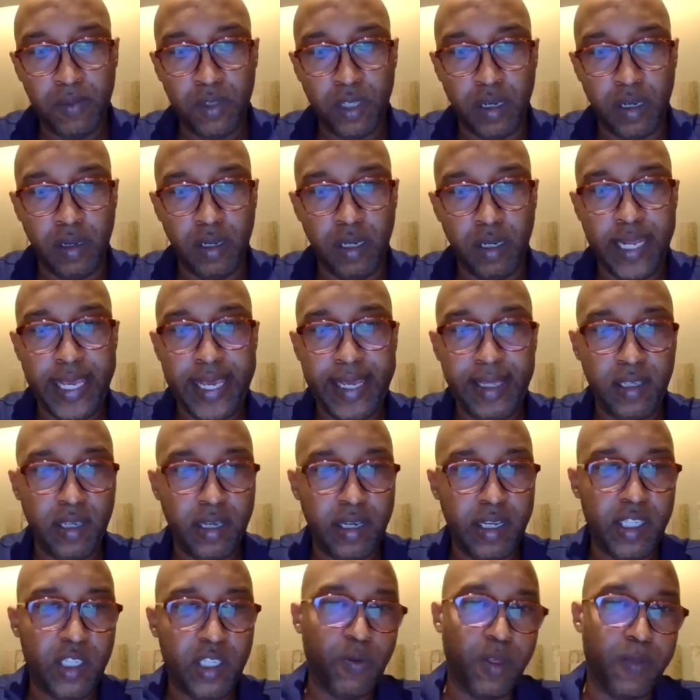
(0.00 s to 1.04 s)

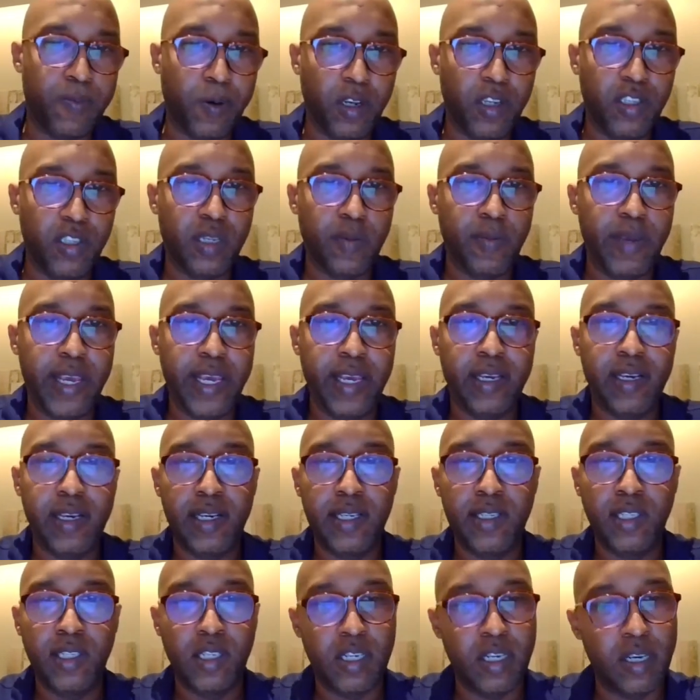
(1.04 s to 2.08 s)
leaders with
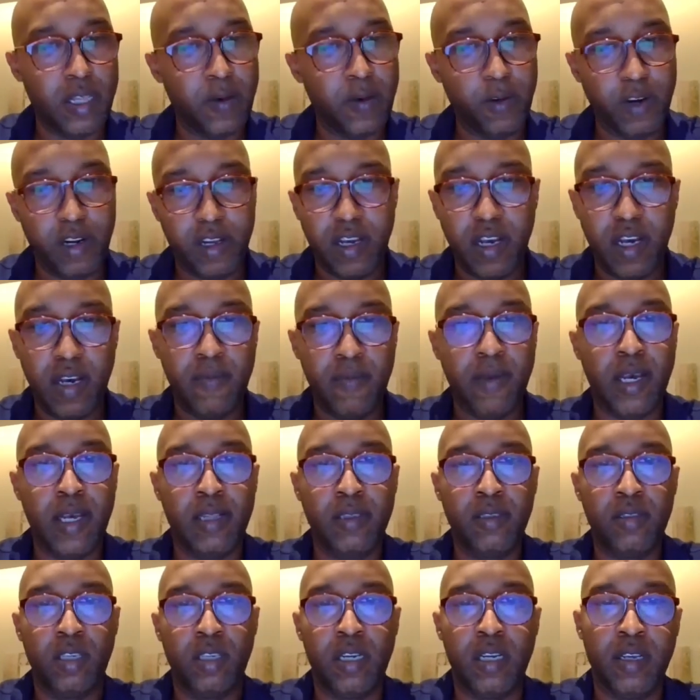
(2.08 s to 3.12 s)
policymakers, they will come
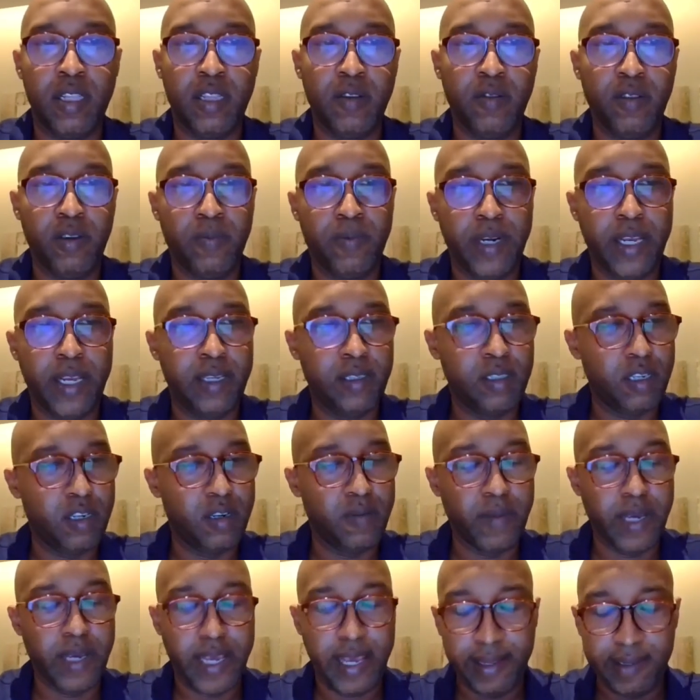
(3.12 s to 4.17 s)
and, they will bring,
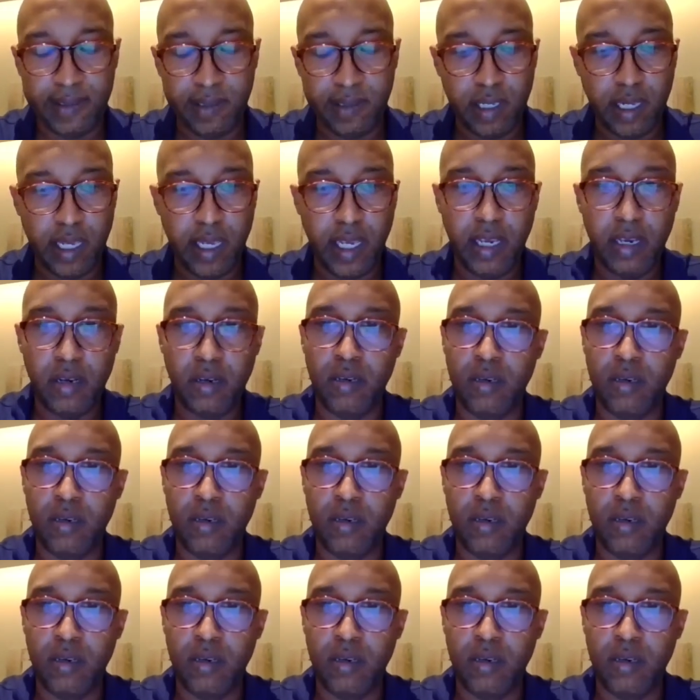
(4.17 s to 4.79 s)
McKinsey or,